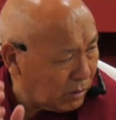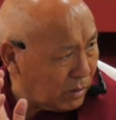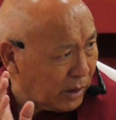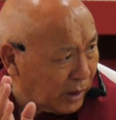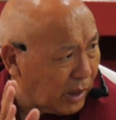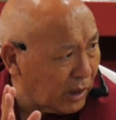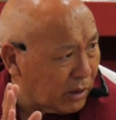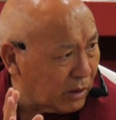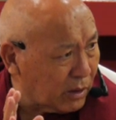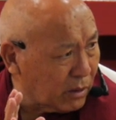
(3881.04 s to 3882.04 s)
Like
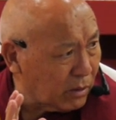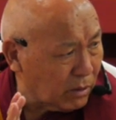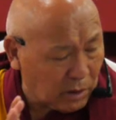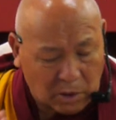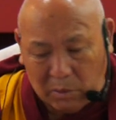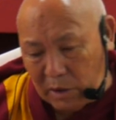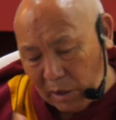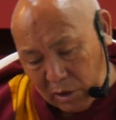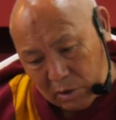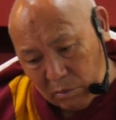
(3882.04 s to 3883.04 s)
anger. Then with
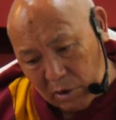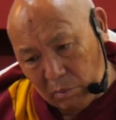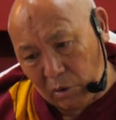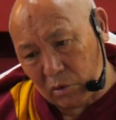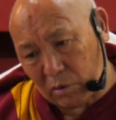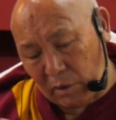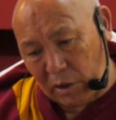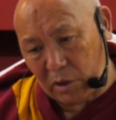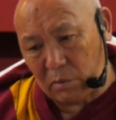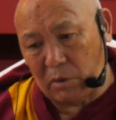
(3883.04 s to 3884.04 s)
attachment, because of
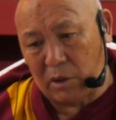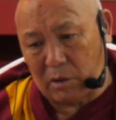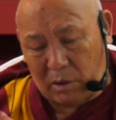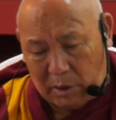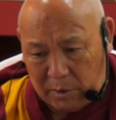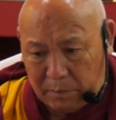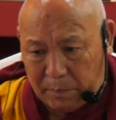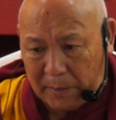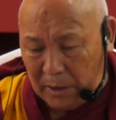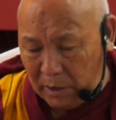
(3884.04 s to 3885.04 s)
attachment
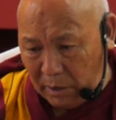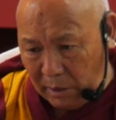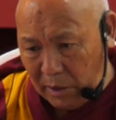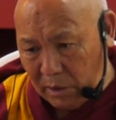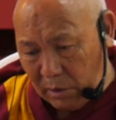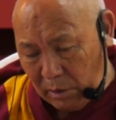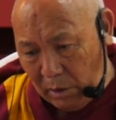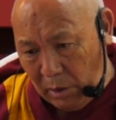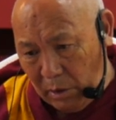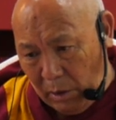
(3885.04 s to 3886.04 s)
and greed,
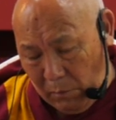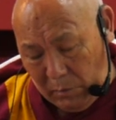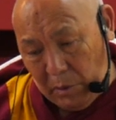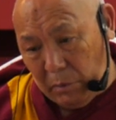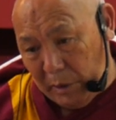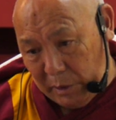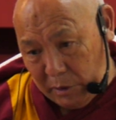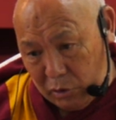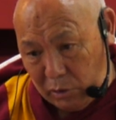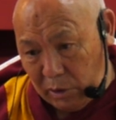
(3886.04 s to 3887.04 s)
we are
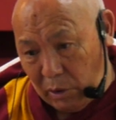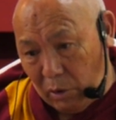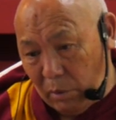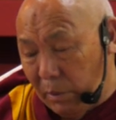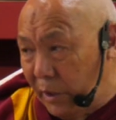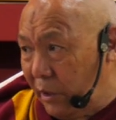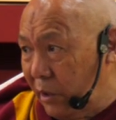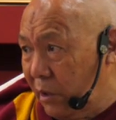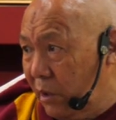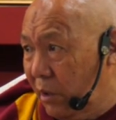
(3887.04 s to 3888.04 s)
destroying the whole
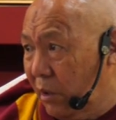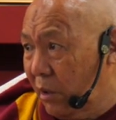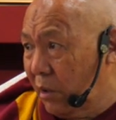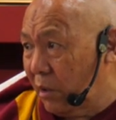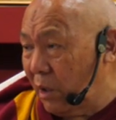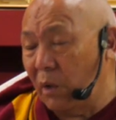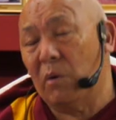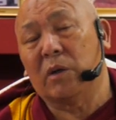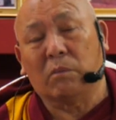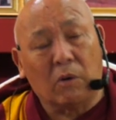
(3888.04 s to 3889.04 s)
planet. I
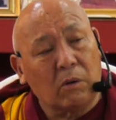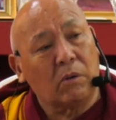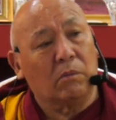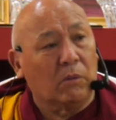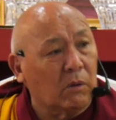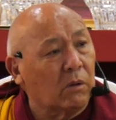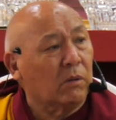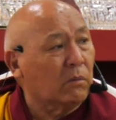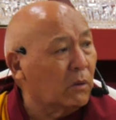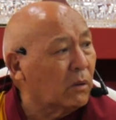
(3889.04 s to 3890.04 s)
want more, more,
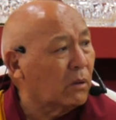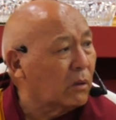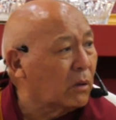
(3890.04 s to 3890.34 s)
more.